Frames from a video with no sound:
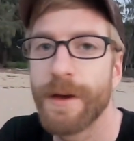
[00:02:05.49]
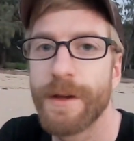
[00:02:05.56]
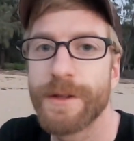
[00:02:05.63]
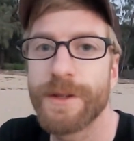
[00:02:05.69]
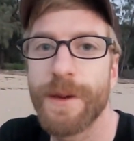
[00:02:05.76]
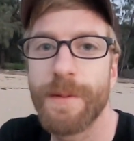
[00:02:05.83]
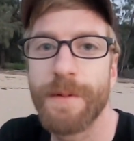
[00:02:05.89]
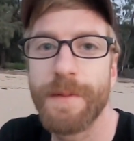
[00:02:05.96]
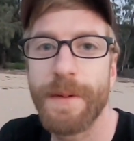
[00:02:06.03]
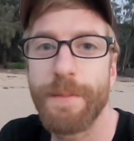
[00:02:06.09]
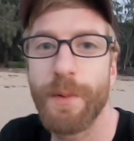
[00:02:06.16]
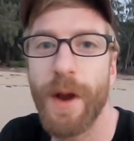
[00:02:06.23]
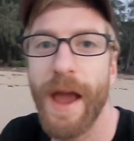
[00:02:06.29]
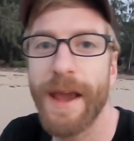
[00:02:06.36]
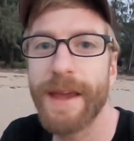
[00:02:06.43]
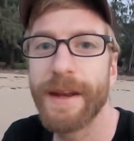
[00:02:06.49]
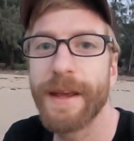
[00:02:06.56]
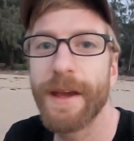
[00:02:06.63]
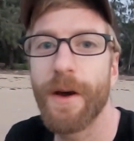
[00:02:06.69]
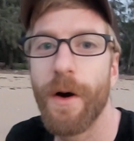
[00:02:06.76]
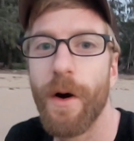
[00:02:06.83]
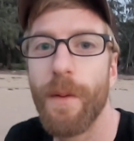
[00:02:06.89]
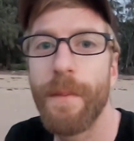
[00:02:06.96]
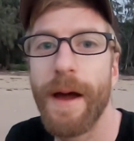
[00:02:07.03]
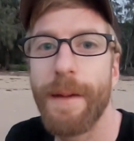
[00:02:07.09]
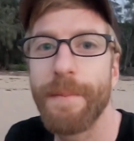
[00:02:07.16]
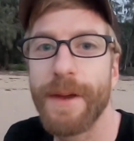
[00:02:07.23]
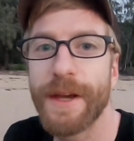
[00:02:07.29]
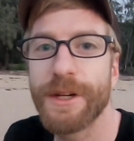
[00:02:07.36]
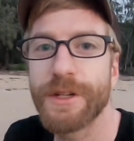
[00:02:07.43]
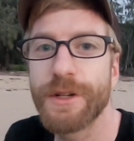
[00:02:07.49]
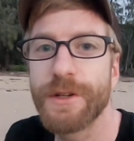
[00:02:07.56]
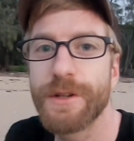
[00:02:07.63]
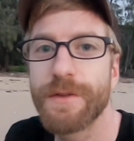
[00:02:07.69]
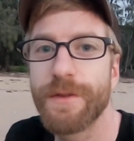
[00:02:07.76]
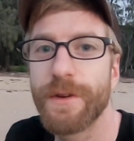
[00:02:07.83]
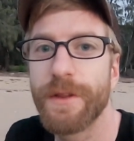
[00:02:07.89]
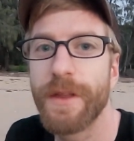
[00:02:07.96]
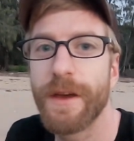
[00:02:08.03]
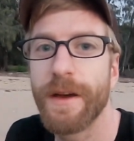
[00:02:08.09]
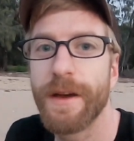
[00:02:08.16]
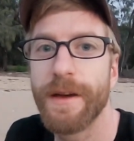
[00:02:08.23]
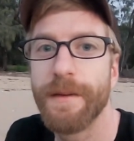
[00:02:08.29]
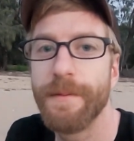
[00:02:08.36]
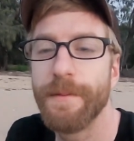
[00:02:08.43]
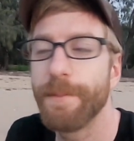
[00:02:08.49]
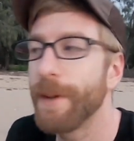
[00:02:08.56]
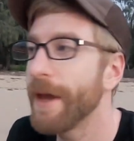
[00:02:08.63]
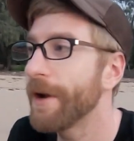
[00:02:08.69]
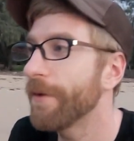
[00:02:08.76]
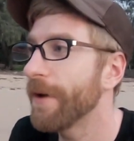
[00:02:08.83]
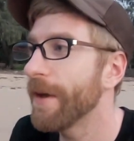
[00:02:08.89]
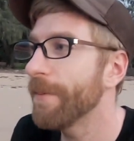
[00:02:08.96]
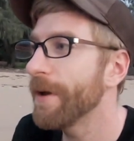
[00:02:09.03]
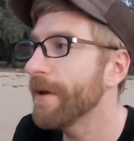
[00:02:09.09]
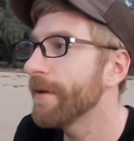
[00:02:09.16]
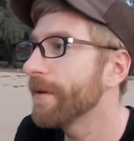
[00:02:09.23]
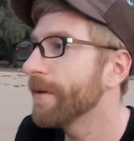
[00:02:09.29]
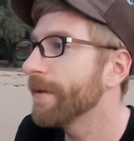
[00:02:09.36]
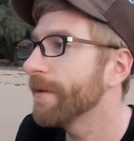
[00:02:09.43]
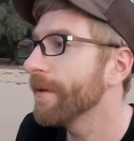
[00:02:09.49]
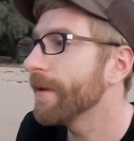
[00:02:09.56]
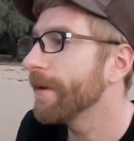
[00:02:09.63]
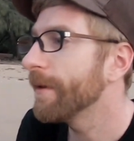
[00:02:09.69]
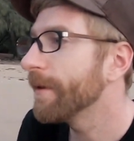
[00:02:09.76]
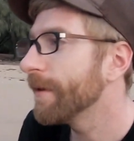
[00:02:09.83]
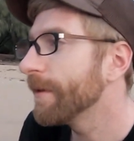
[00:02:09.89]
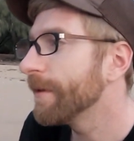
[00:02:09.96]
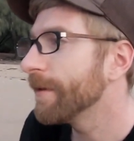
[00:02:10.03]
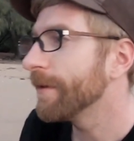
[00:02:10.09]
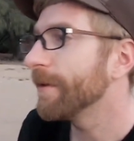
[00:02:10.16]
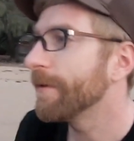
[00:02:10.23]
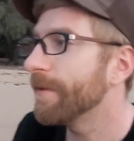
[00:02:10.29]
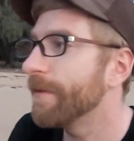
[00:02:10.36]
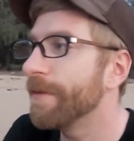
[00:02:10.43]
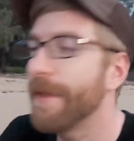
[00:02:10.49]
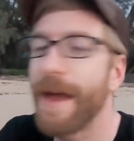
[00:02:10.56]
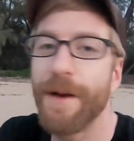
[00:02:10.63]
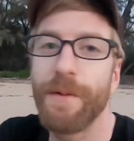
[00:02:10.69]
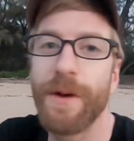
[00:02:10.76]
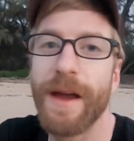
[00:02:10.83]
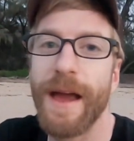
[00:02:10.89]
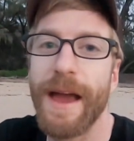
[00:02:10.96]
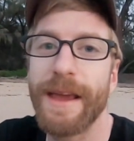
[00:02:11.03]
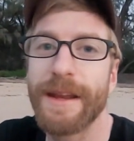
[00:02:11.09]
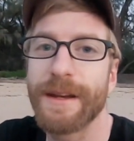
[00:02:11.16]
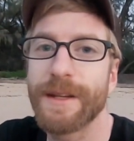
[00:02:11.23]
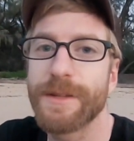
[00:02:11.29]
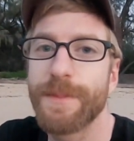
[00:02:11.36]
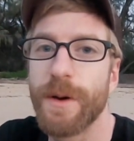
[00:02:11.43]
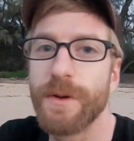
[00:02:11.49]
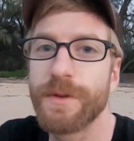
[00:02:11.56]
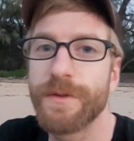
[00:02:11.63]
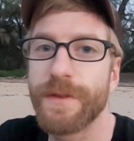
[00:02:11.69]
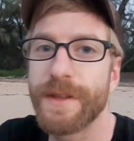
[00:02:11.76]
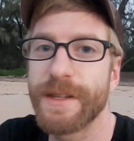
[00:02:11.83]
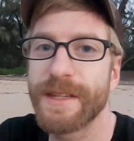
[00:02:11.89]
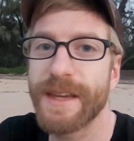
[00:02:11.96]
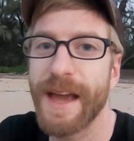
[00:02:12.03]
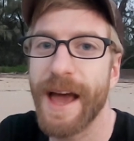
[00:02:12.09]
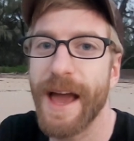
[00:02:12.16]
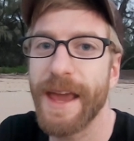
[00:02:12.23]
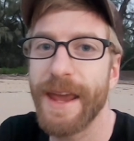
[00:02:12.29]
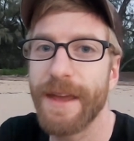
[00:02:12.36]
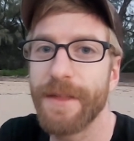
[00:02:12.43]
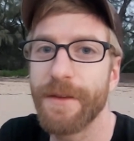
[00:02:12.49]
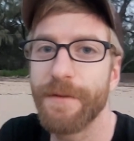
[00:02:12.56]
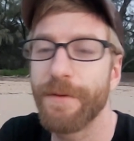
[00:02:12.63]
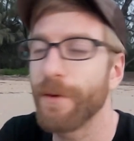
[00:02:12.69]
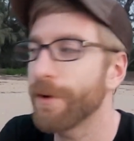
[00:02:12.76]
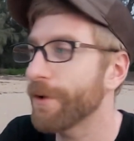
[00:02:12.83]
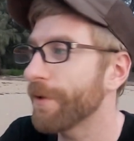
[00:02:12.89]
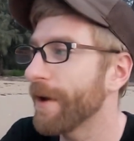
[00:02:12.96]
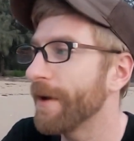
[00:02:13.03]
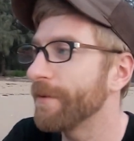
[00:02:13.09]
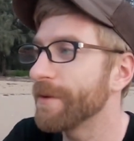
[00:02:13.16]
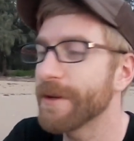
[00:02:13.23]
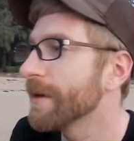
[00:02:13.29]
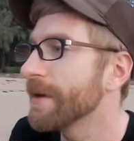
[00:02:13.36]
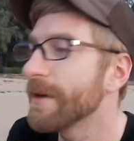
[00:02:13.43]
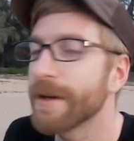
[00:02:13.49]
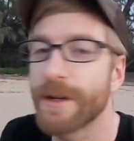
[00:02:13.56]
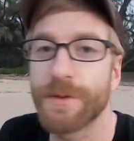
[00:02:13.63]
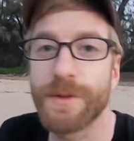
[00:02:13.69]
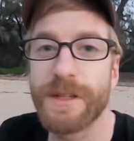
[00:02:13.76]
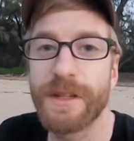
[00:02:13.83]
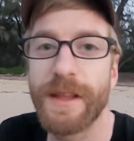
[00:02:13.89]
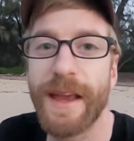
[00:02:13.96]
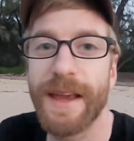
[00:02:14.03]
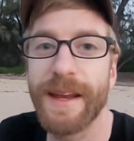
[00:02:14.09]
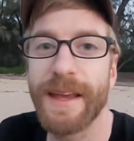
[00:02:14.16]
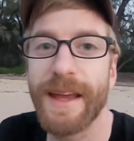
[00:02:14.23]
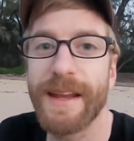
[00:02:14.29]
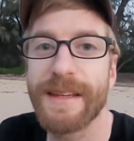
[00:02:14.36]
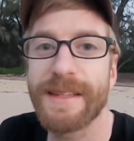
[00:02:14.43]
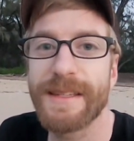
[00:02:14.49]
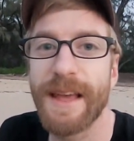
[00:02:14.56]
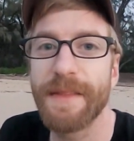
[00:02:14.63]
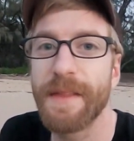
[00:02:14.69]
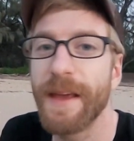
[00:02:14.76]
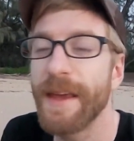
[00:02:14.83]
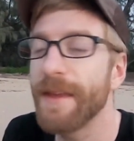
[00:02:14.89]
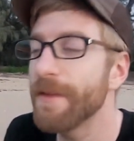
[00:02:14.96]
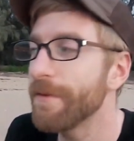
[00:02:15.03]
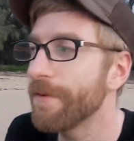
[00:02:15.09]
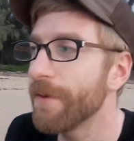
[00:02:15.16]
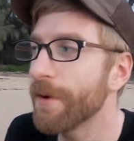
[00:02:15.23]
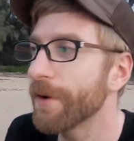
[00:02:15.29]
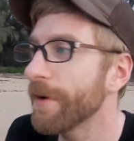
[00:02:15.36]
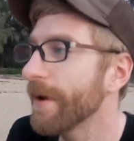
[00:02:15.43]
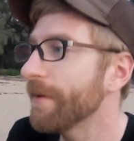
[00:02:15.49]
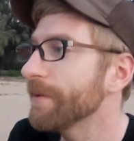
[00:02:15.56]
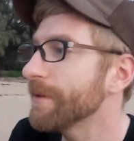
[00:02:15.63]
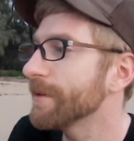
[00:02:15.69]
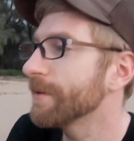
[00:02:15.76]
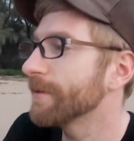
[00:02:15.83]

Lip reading: So I'm going to be bracketing all my pictures for the panorama. That way I can expose for the sky and the foreground, because we're still not getting any sunlight in the foreground.